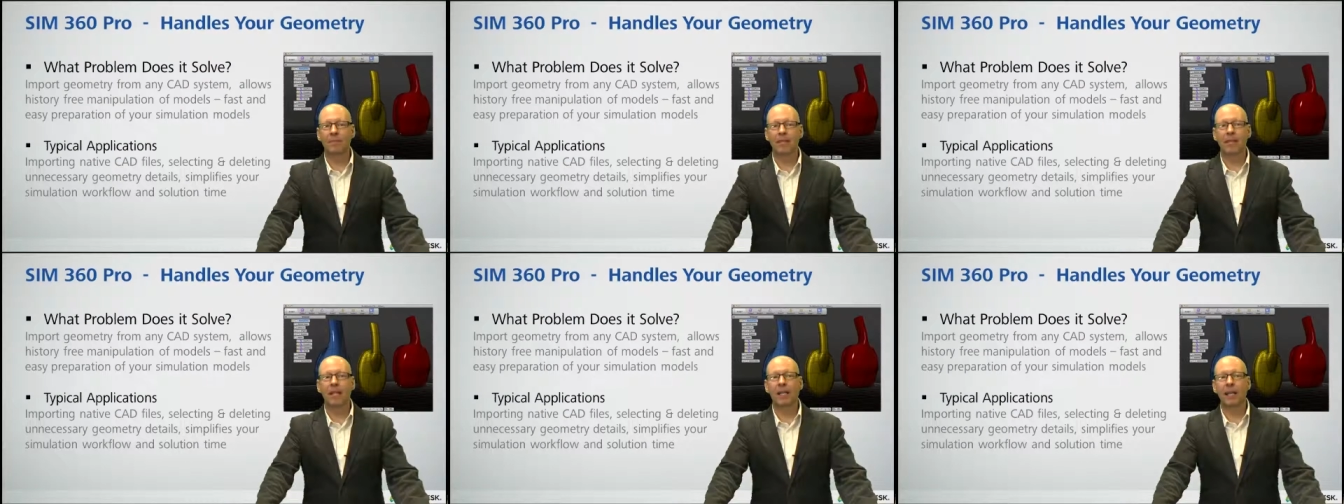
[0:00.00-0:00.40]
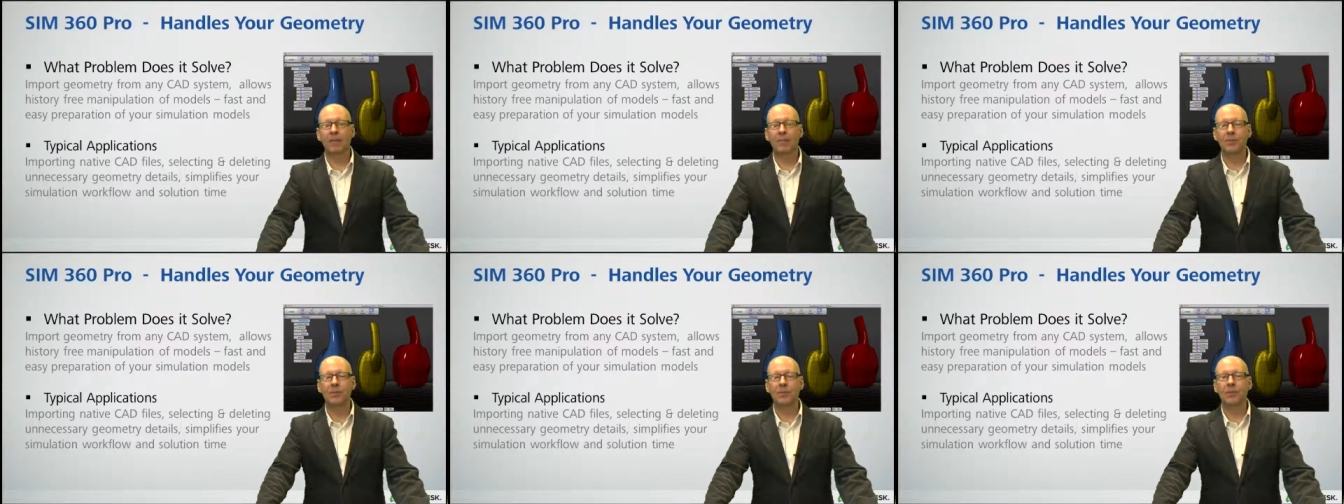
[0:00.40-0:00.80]
Then it
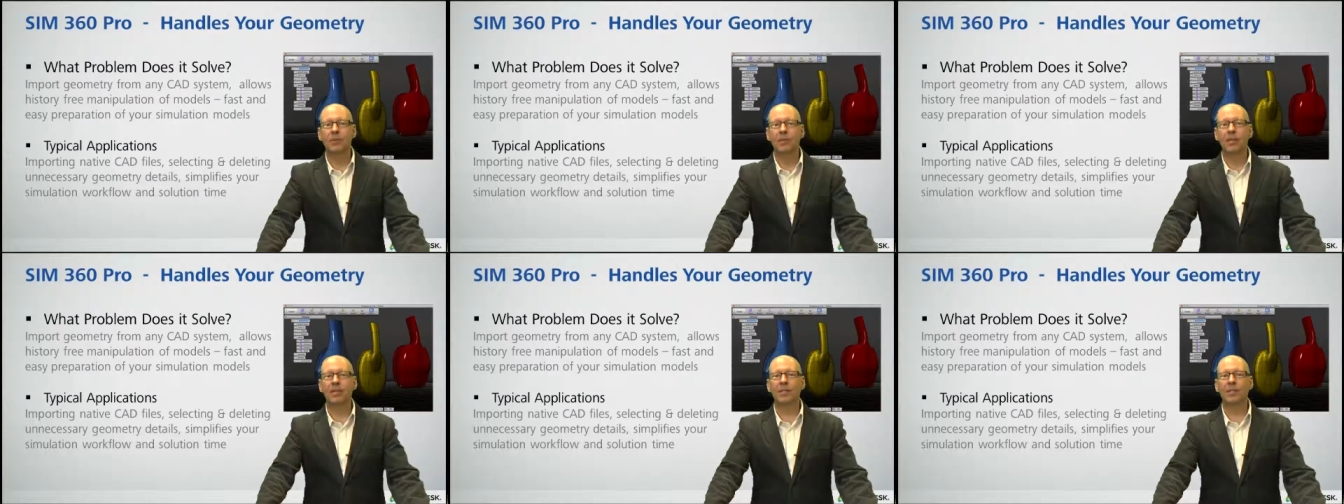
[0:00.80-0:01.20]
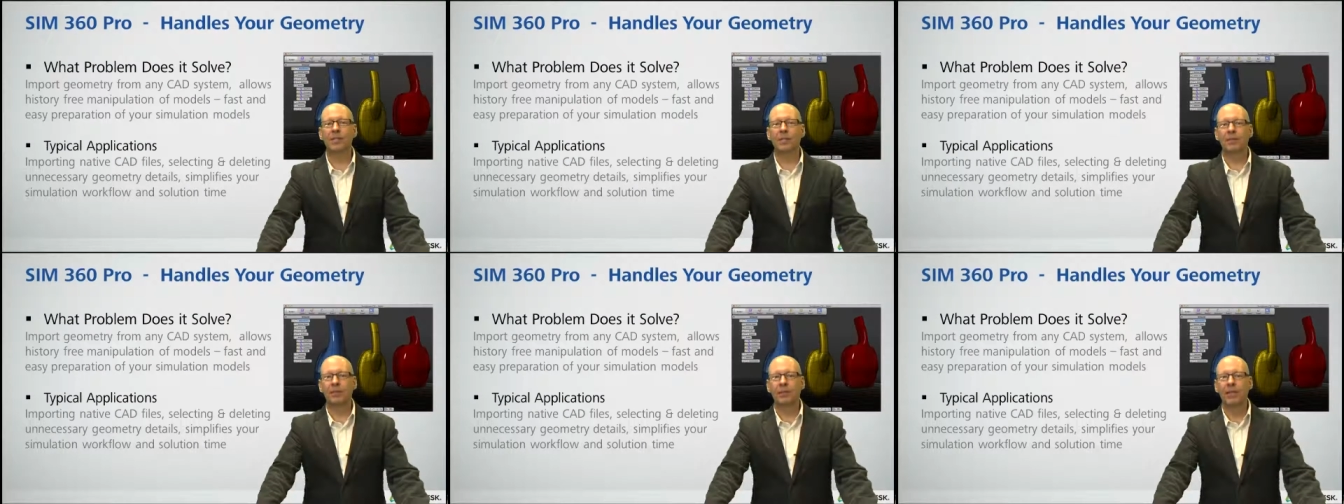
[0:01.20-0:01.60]
allows you to do a
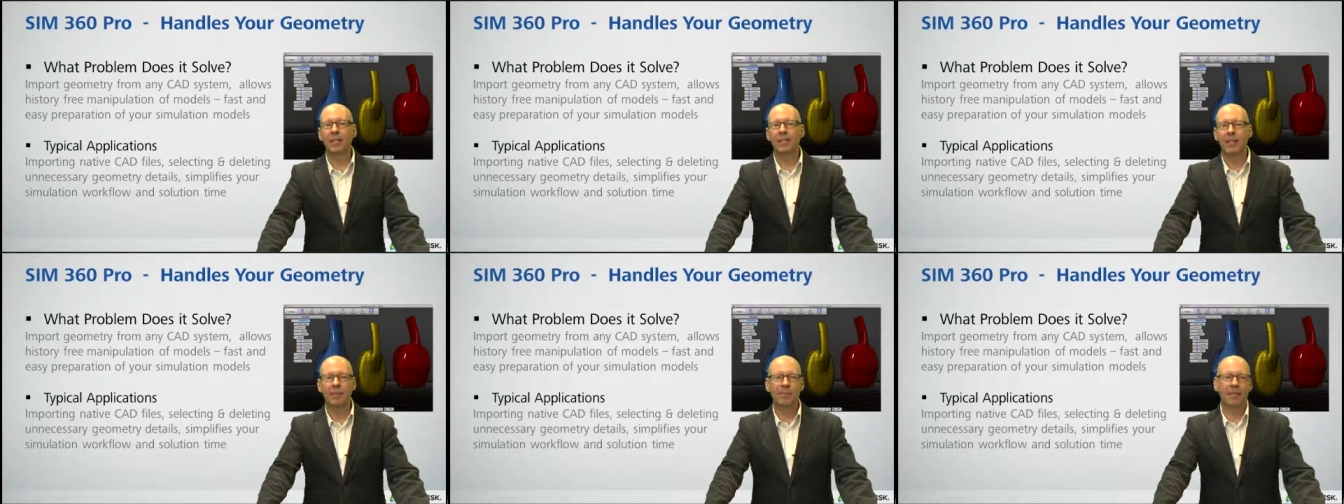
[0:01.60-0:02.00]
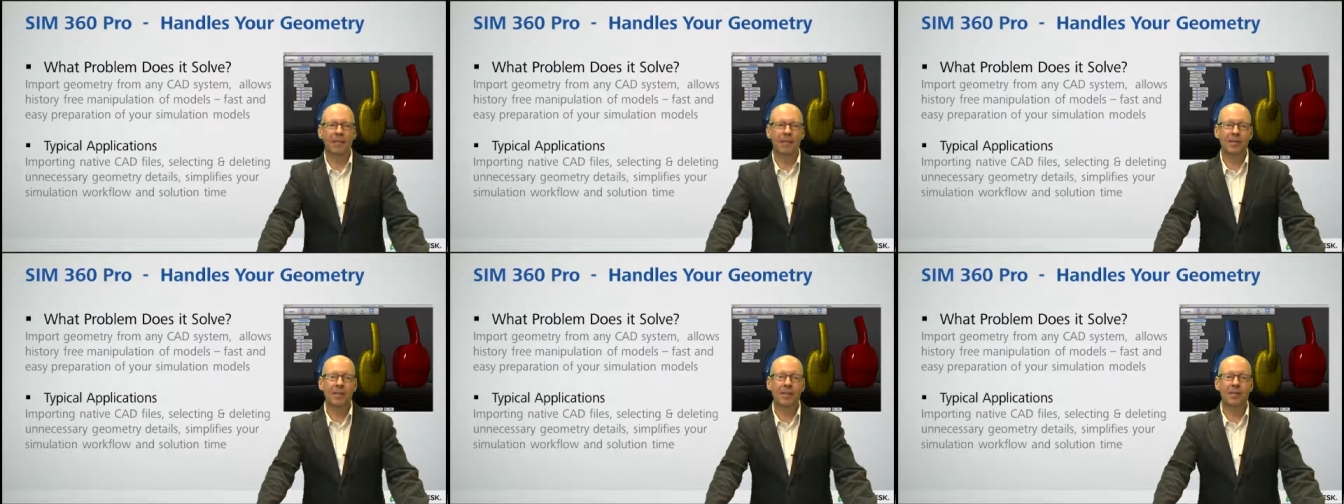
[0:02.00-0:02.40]
history-free
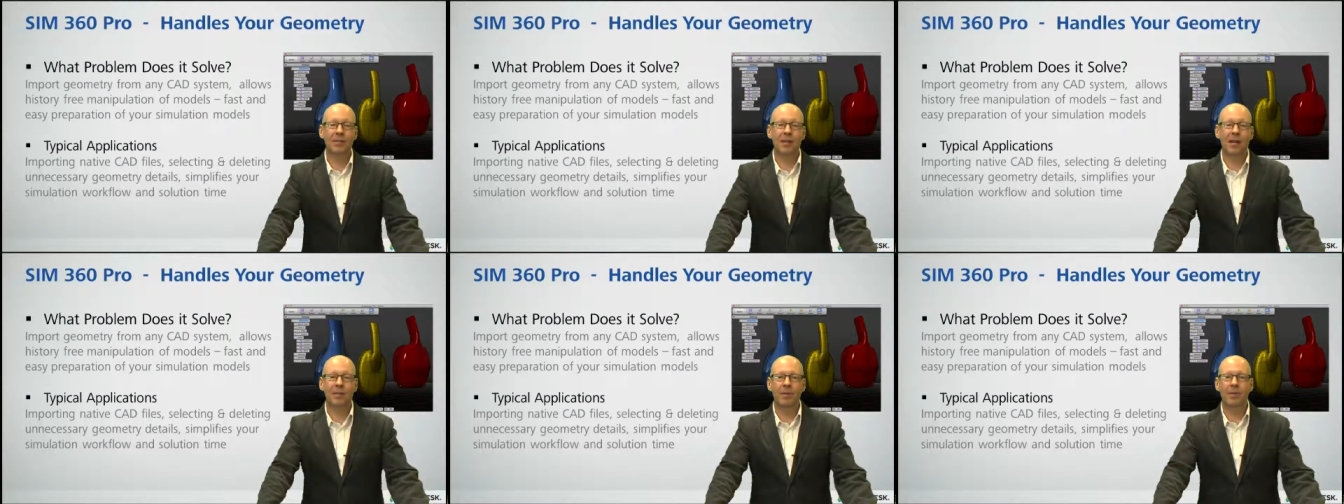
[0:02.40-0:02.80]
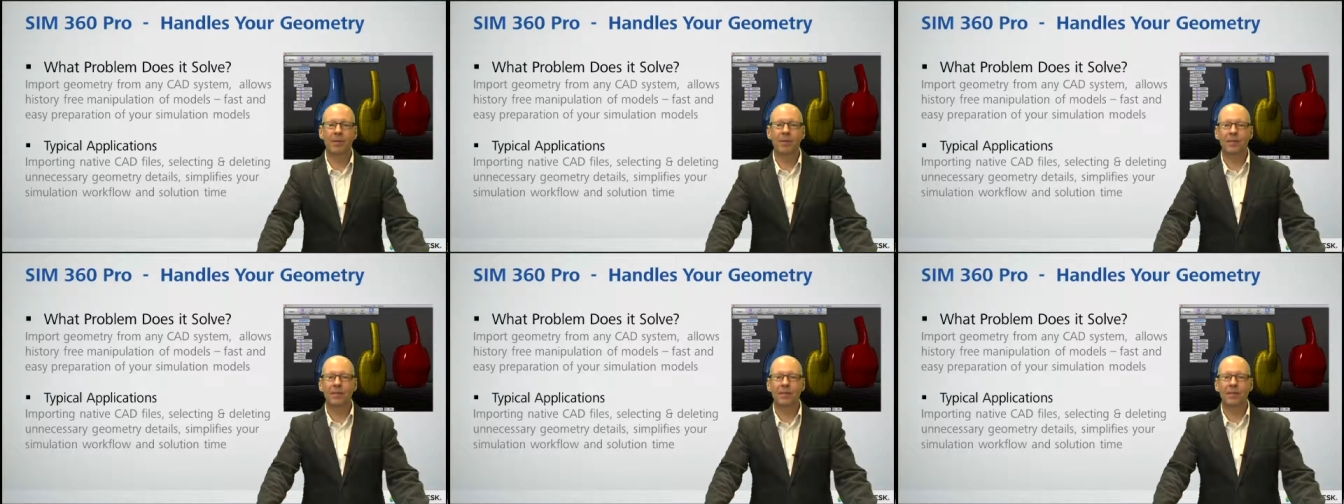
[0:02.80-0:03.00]
manipulation of the geometry,